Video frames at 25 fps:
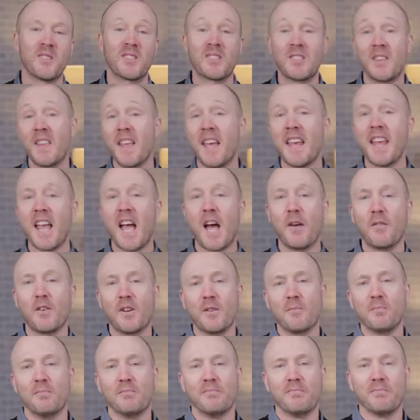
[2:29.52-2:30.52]
So there you have
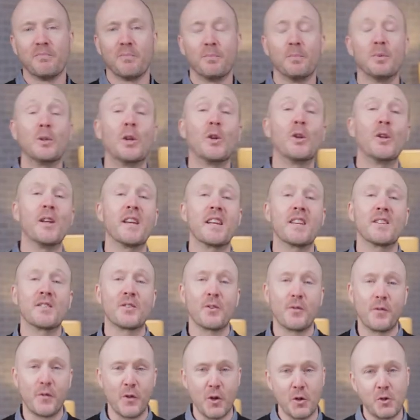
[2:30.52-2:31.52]
it. BlueLink is
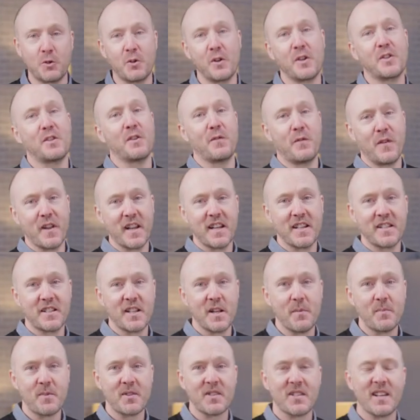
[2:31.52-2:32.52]
the future at your
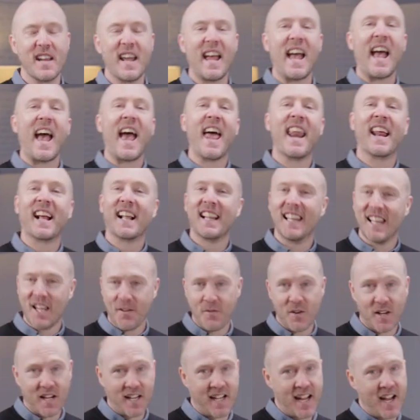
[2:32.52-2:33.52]
fingertips and a
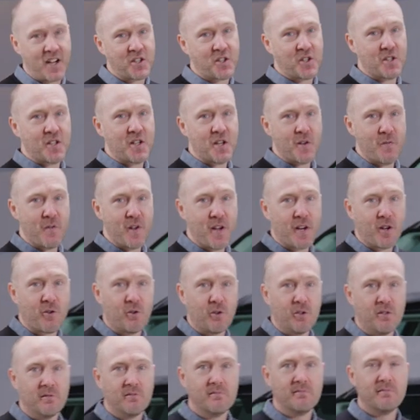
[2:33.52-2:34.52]
clever connection to your
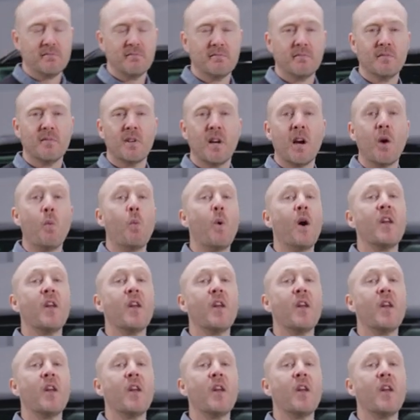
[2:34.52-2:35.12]
vehicle, and